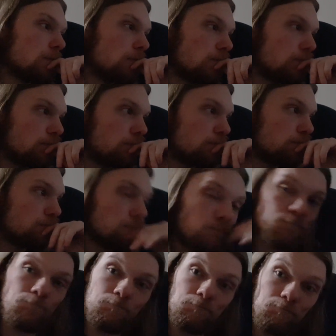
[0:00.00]

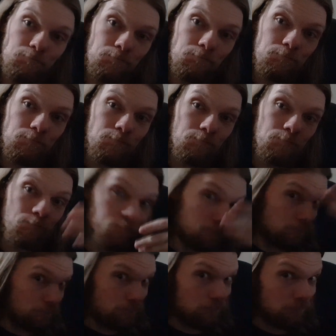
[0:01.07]

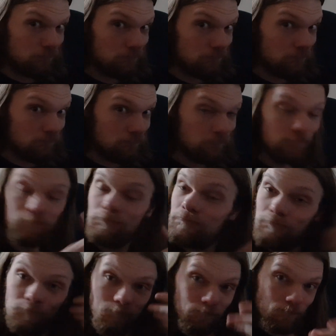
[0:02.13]

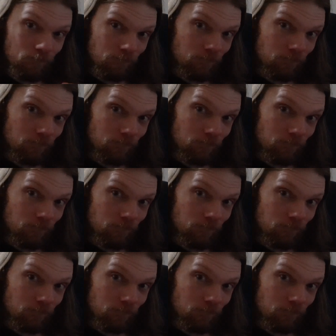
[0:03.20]
[no speech]